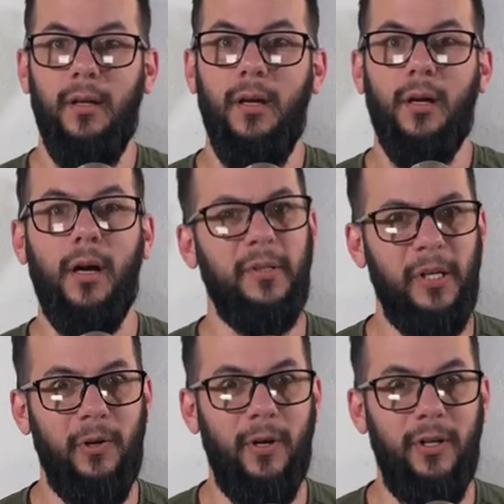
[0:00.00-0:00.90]

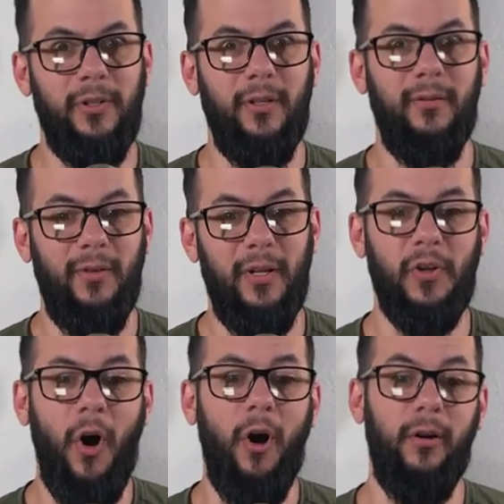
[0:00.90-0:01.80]
Content creation is
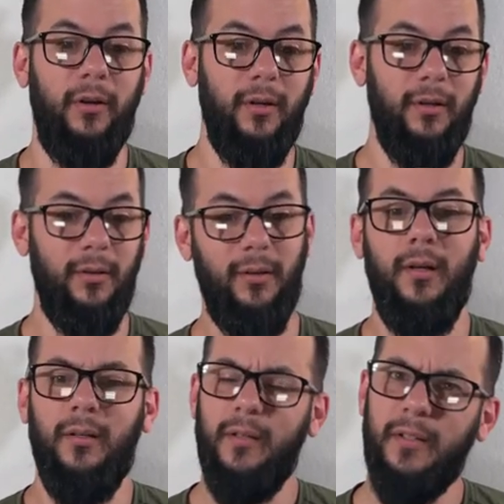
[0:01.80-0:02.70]
hard.
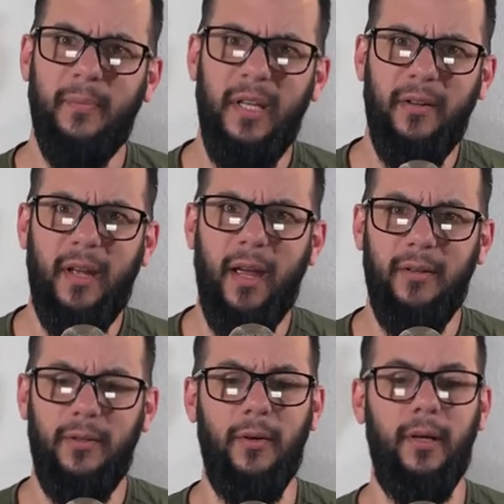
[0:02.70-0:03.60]
Doesn't mean you can't
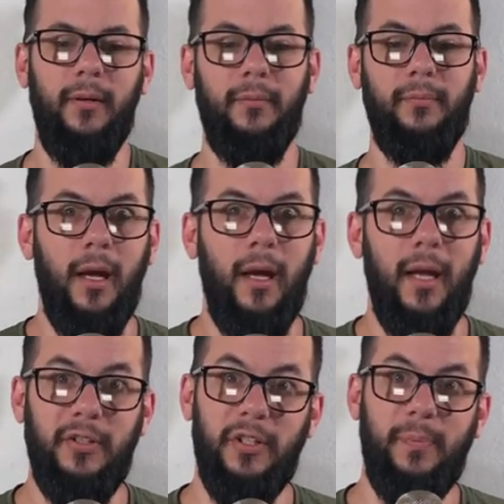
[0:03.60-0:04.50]
do it,
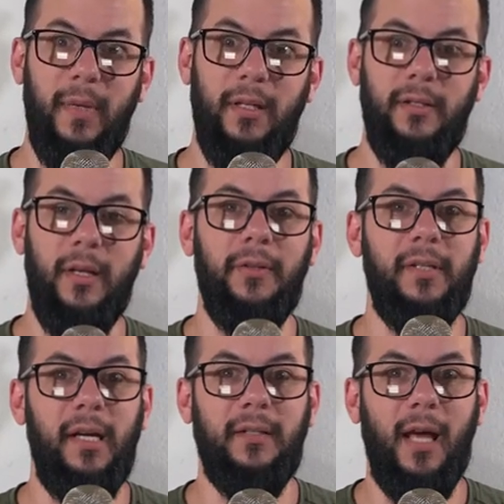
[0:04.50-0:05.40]
it just means it'll
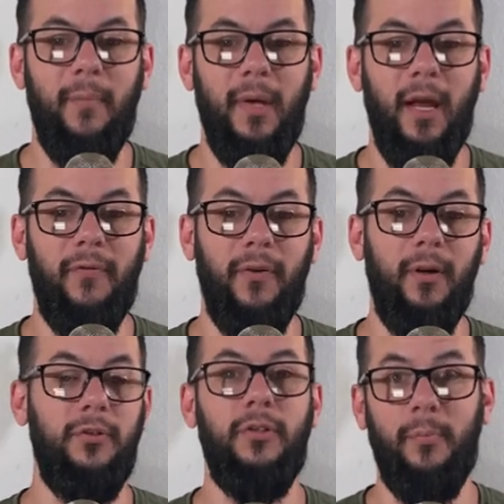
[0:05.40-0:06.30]
take time and
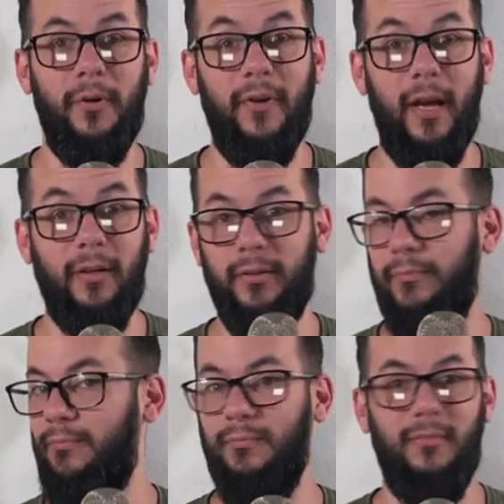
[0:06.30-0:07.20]
effort to perfect.
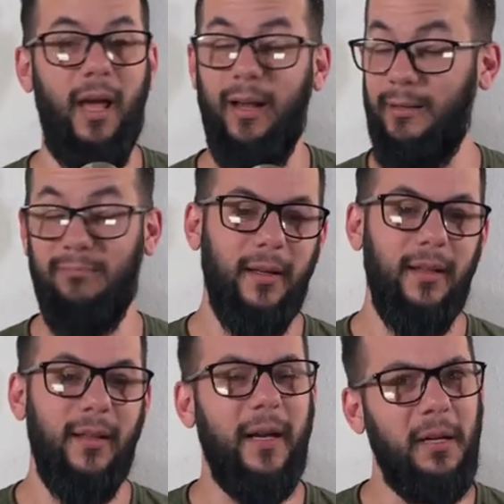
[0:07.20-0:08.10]
Like,
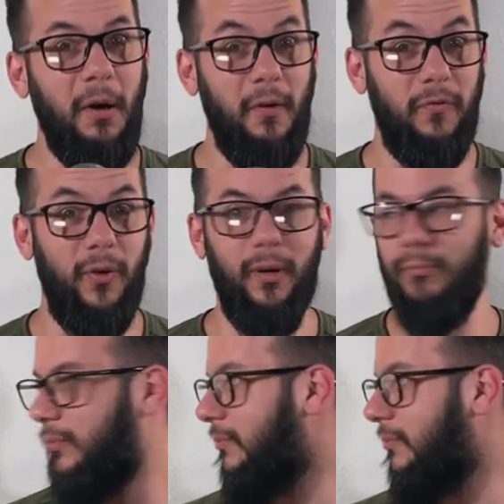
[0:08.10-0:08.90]
like an art form.